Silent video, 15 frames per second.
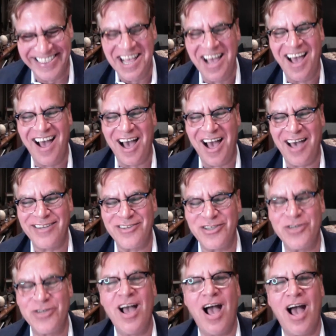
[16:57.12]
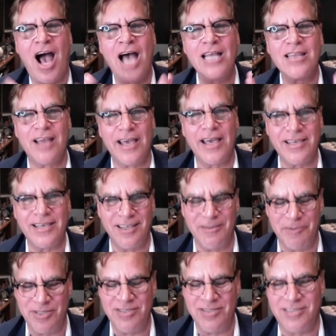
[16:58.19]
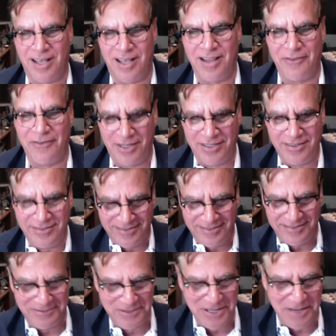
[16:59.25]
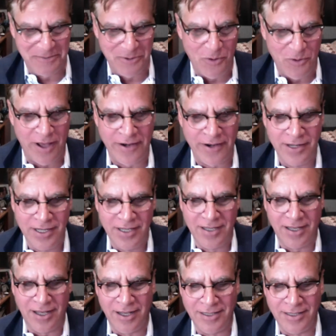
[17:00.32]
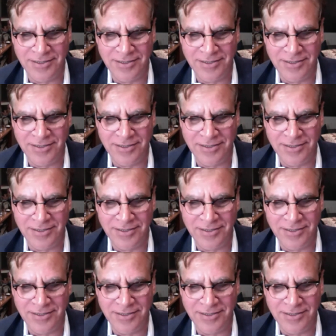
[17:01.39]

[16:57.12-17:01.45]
I do. I like Gilbert and Sullivan, number one. Uh,